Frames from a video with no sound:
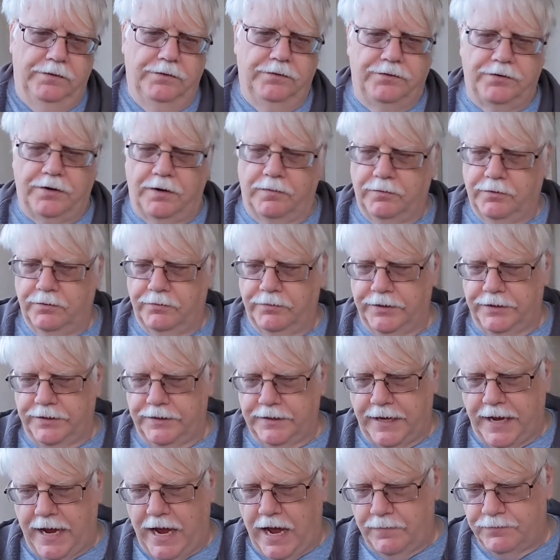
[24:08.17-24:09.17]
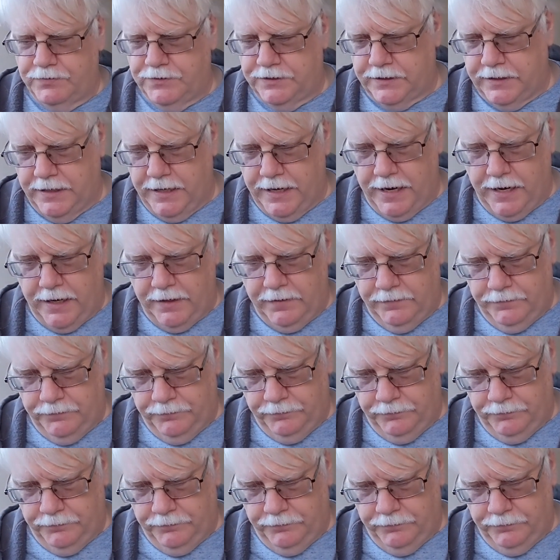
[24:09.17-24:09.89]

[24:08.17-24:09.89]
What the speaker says: Trouble with the caps today.